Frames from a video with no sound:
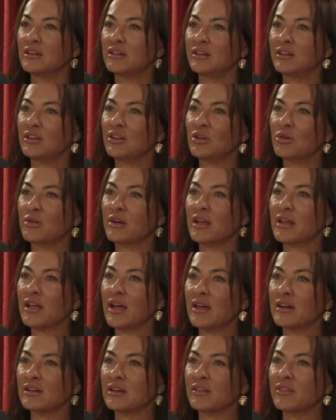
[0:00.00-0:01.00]
and
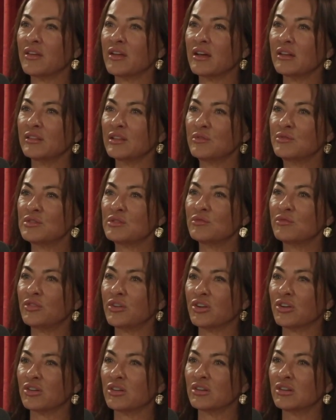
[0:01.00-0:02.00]
I think I lived in
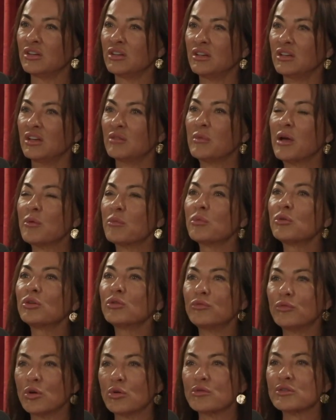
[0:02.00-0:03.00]
fear. And my real
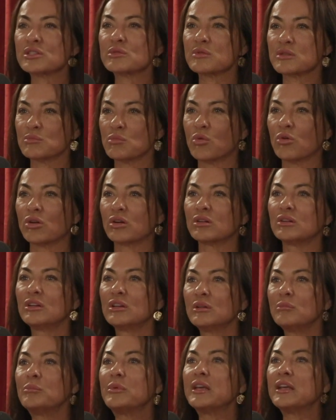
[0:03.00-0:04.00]
focus was more
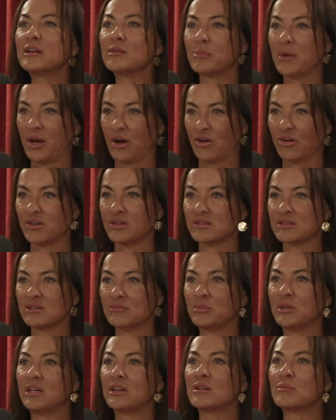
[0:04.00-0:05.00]
being a parent,
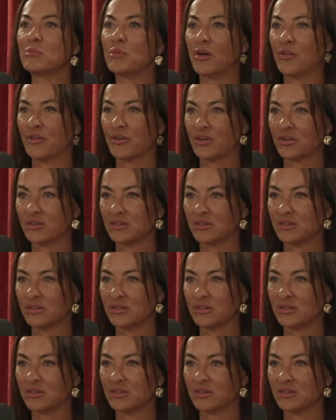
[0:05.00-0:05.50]
being a mother,